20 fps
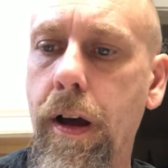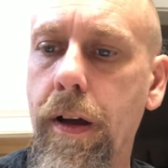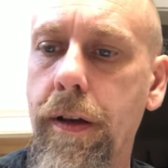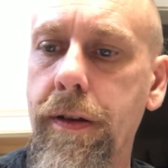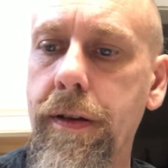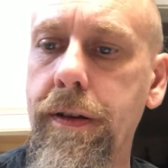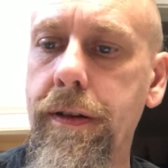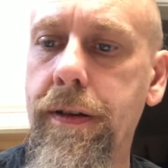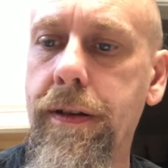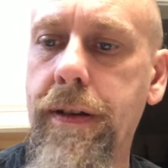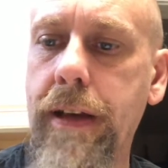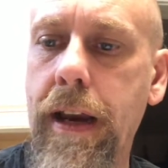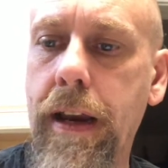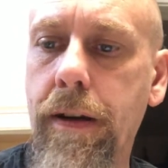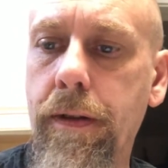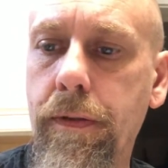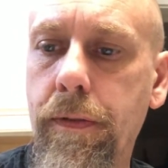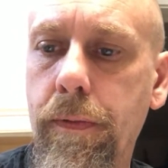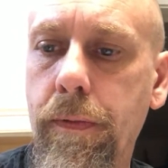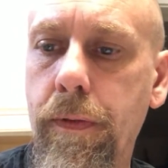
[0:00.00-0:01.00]

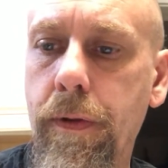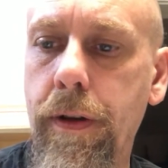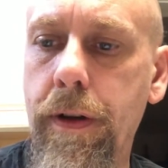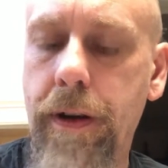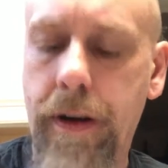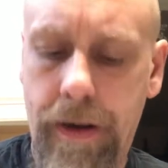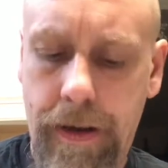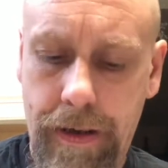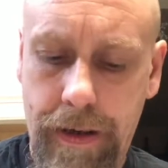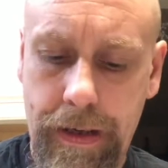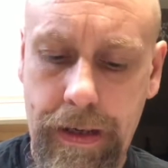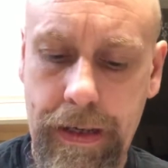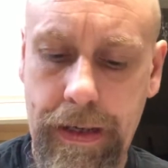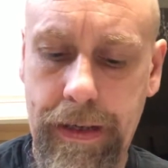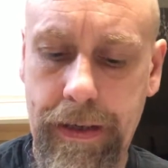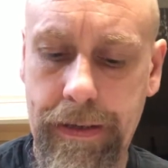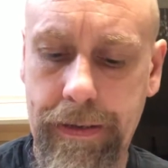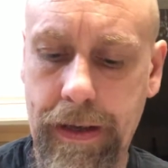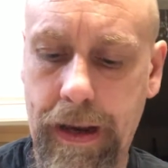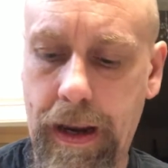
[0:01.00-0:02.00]
Sandalwood
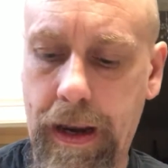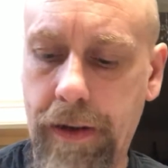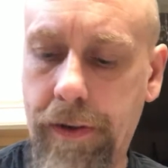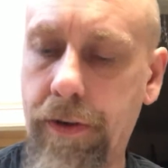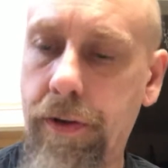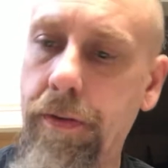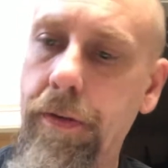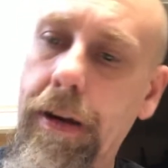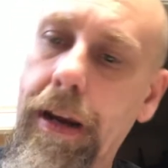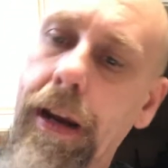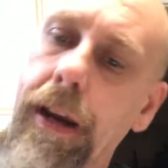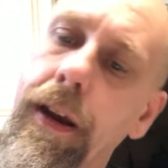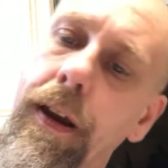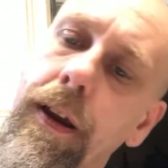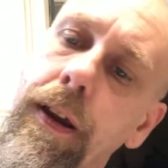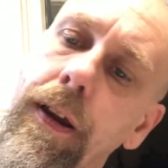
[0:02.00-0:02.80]
is actually,